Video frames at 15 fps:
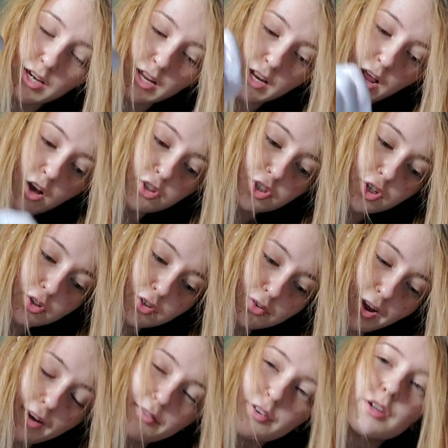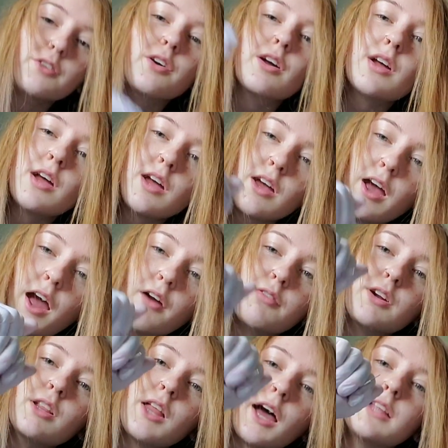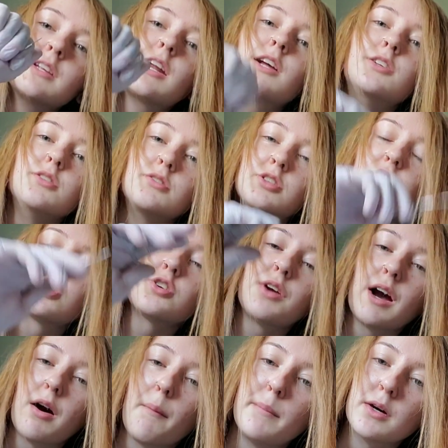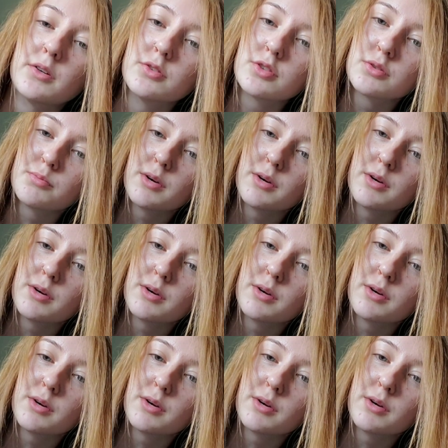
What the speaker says: And I'll show you every line that I do to show you how it builds.